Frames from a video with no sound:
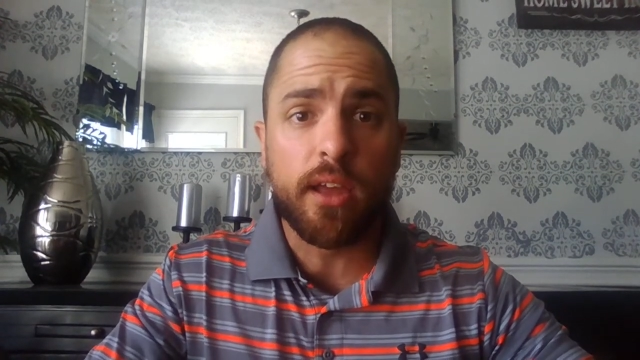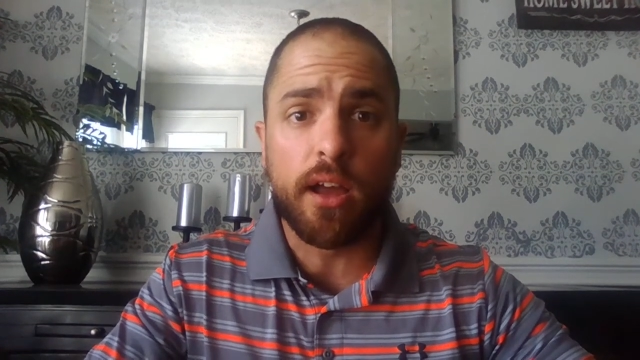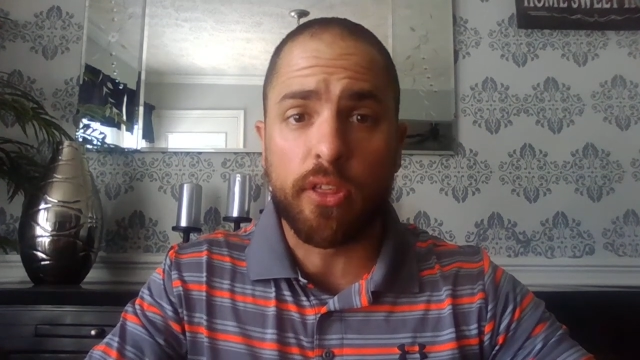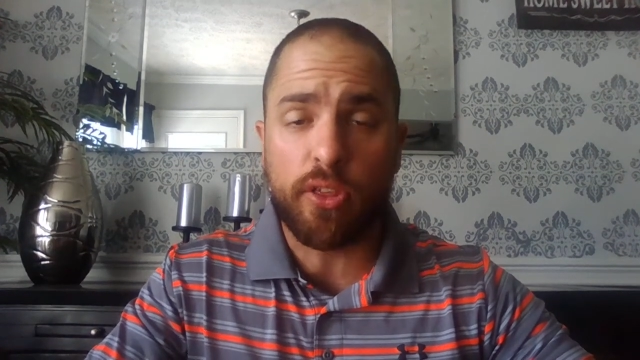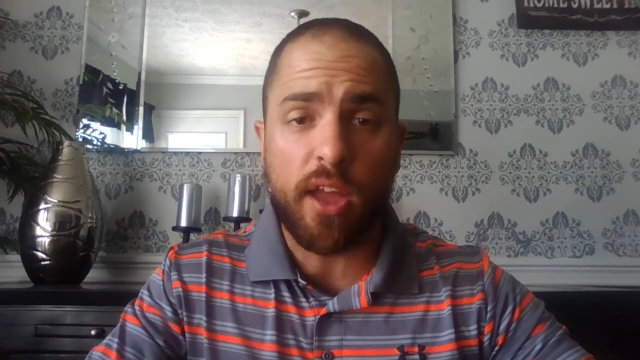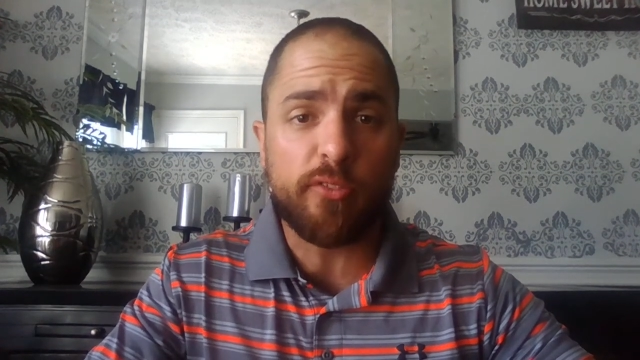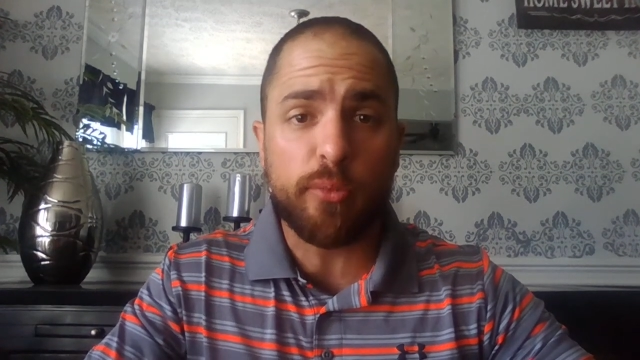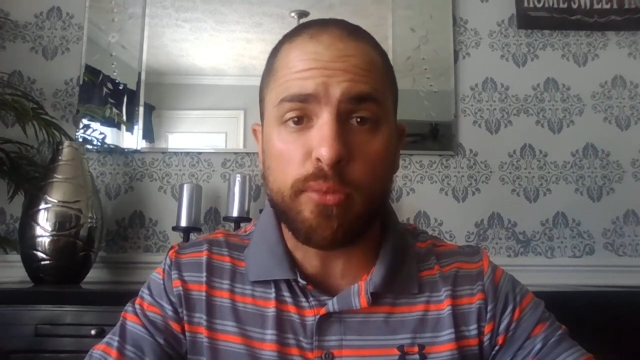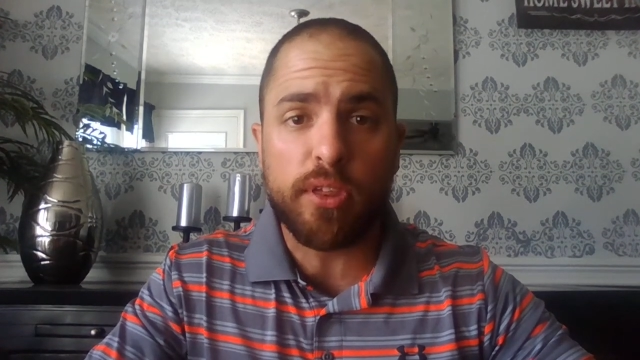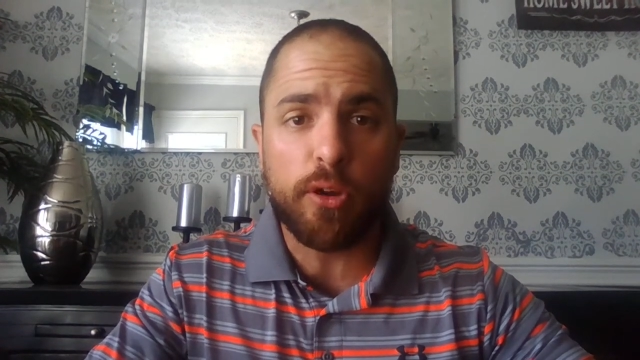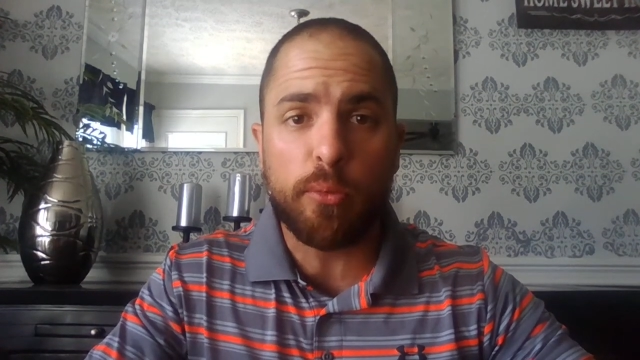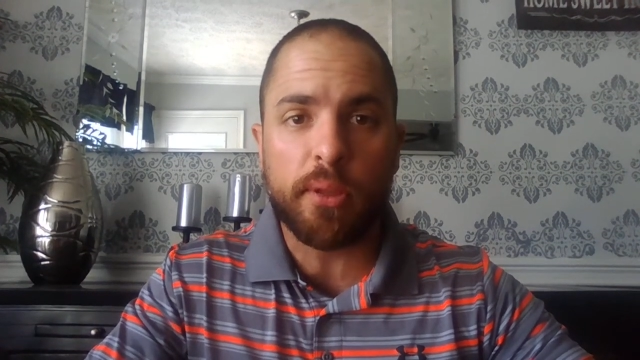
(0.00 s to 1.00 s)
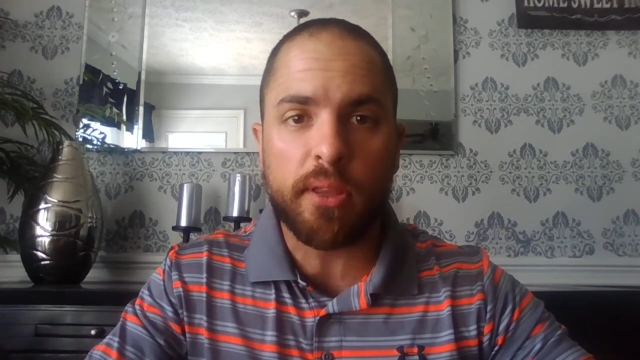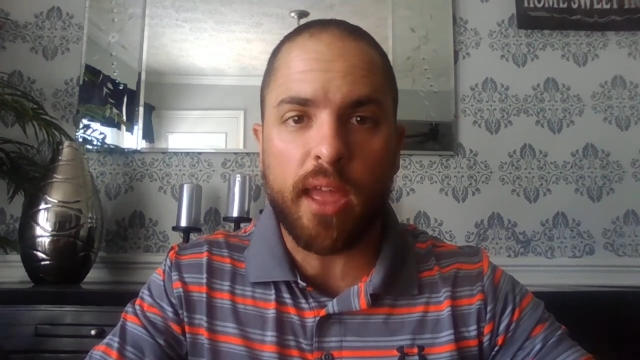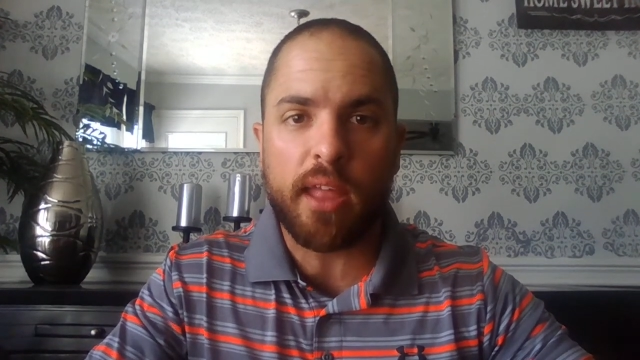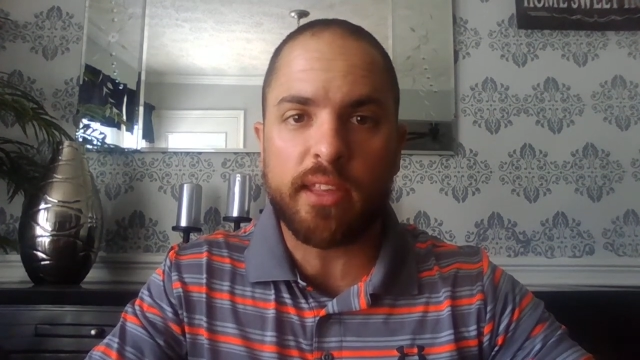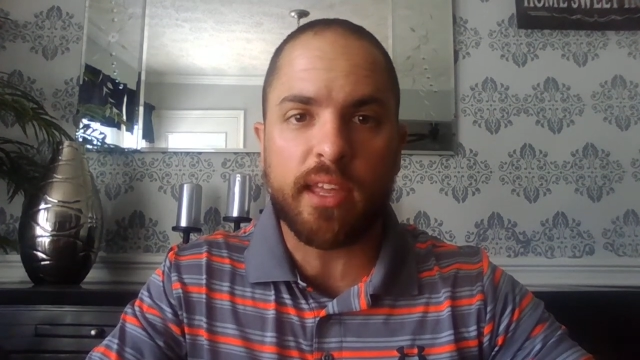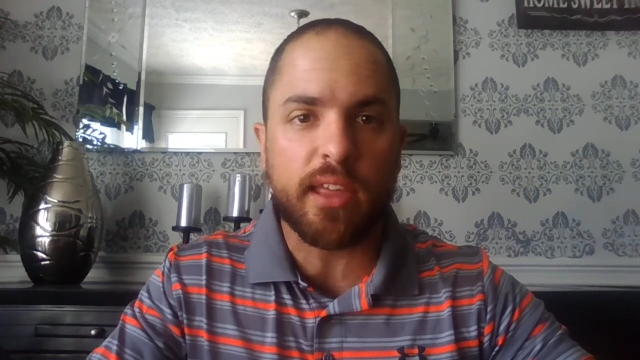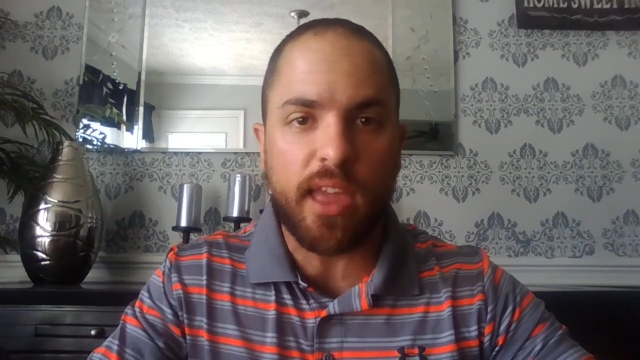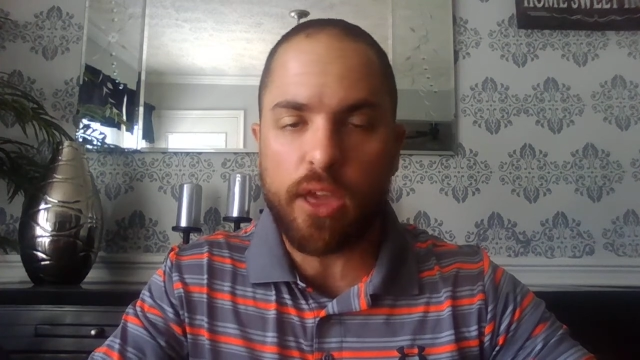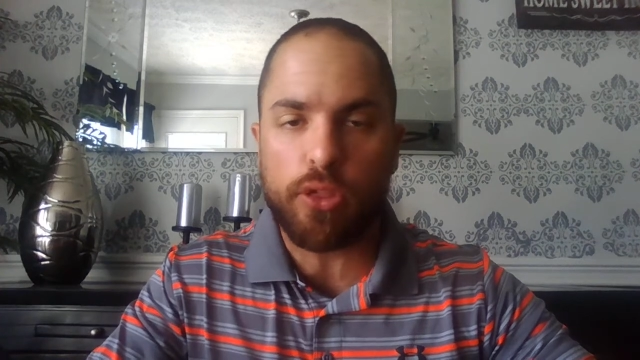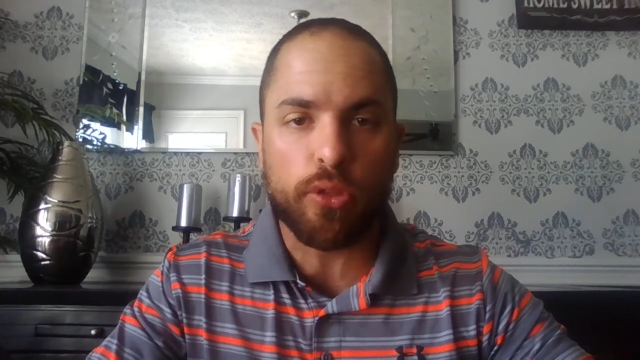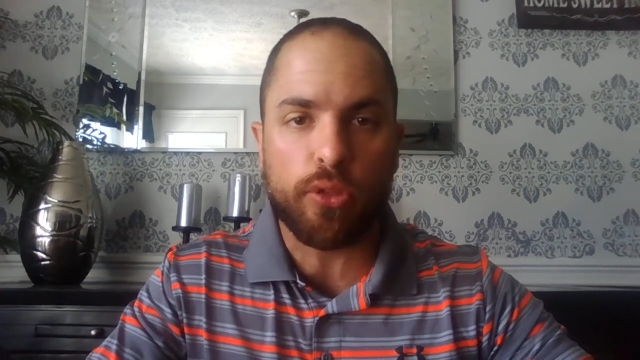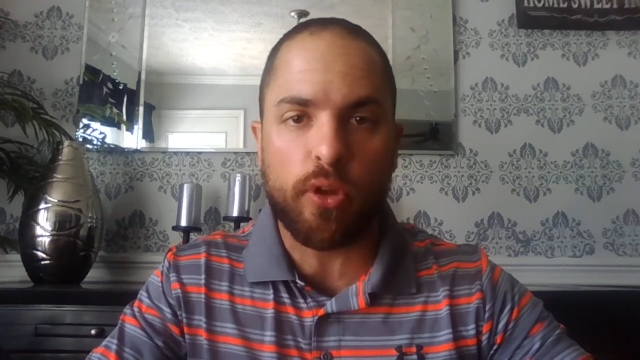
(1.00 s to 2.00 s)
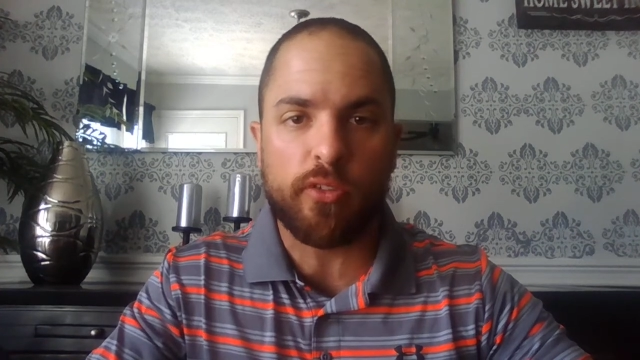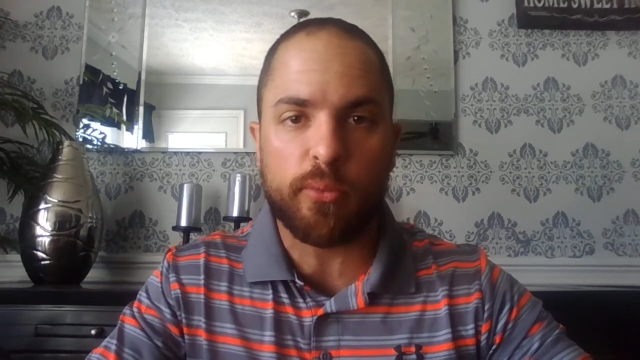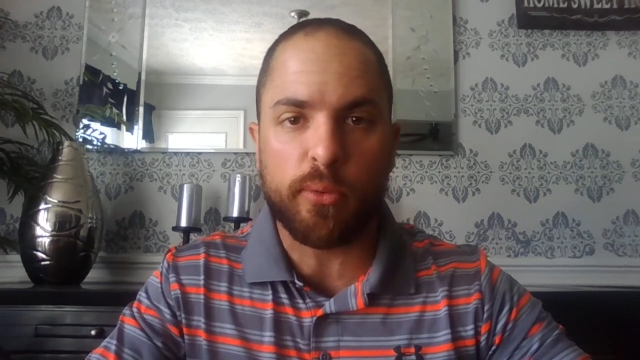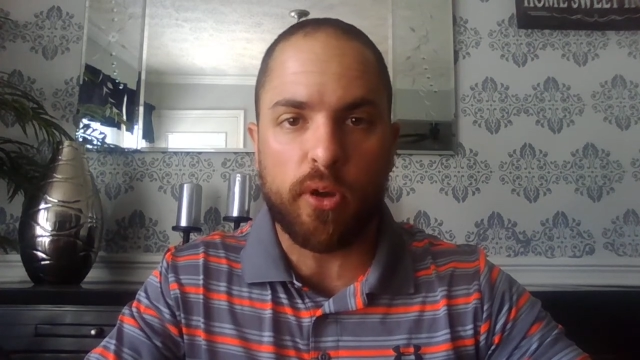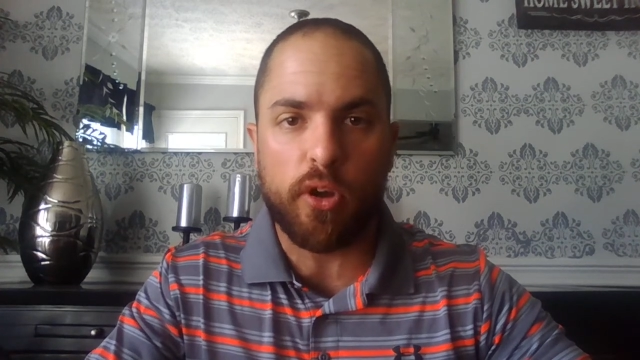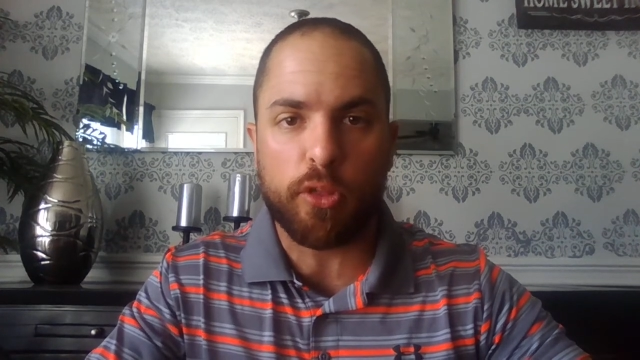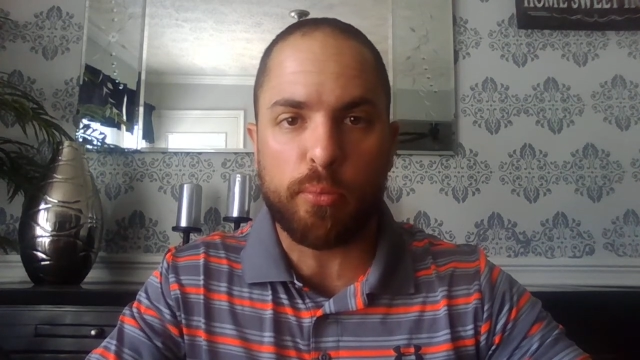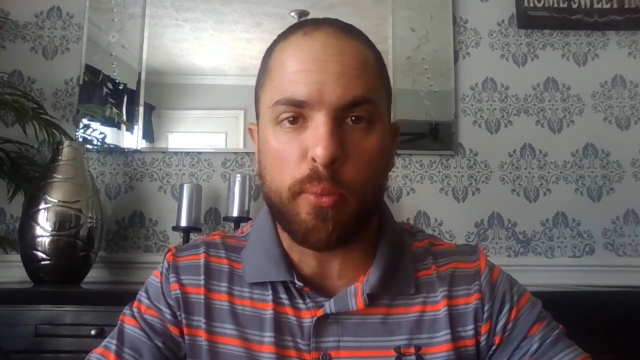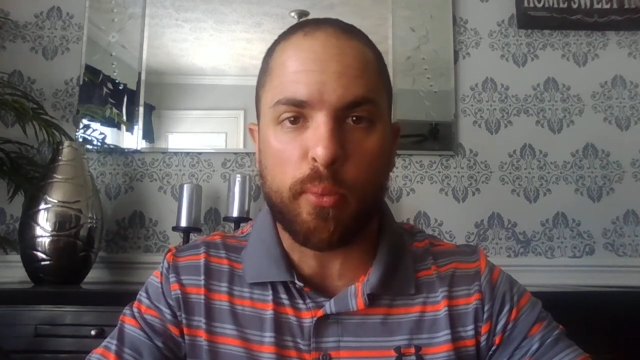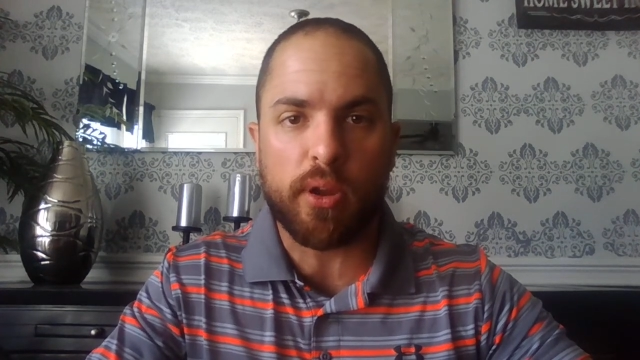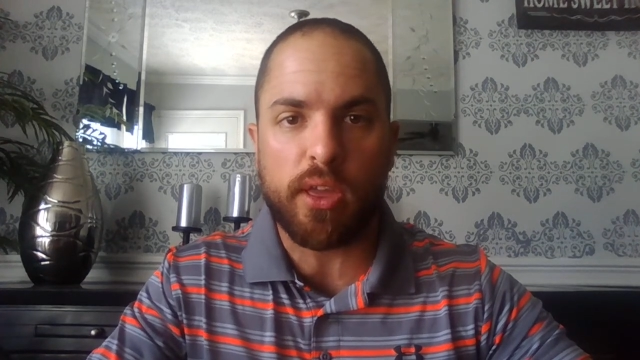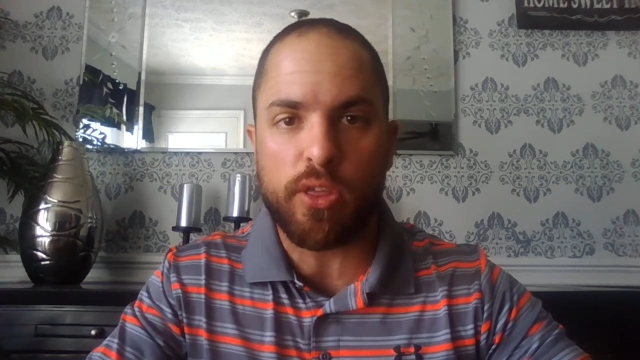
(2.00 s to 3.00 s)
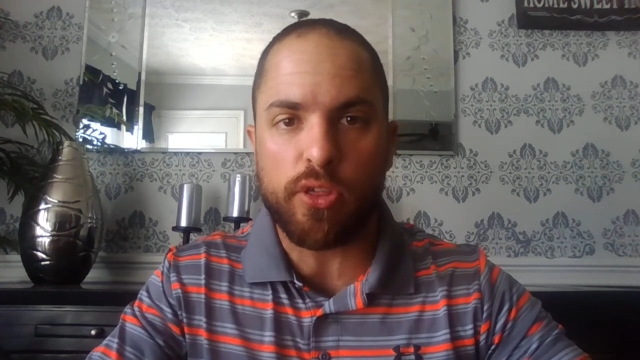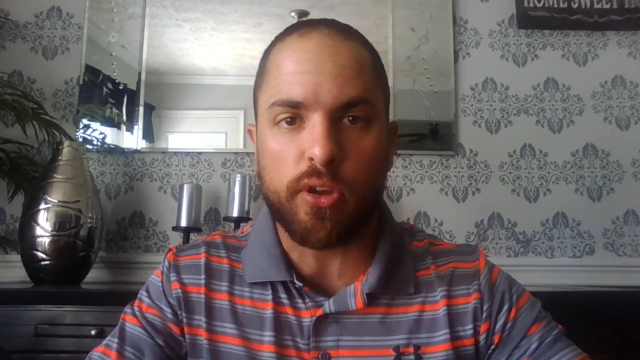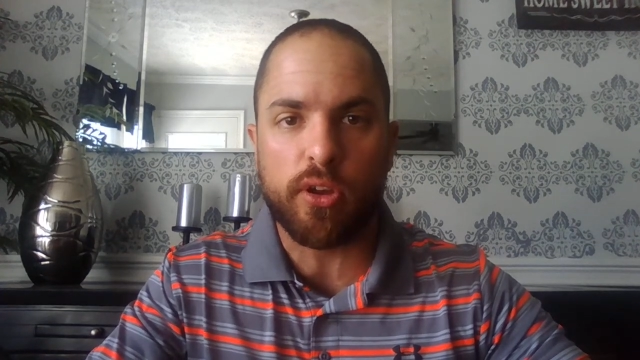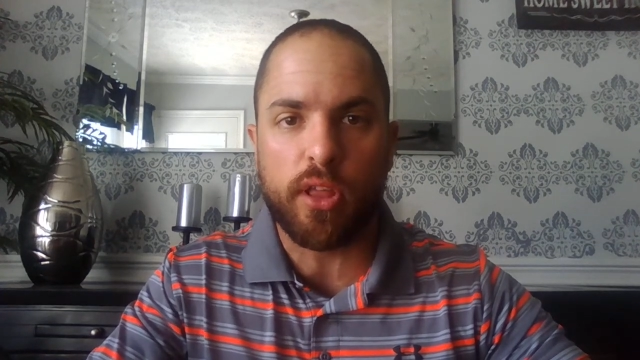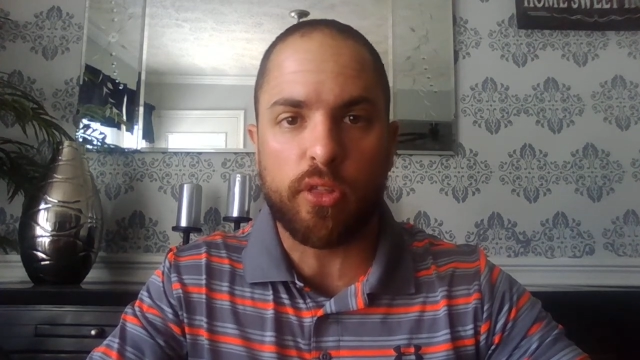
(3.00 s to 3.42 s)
Aside from Tillman and the occasional start from Gossman where he's good,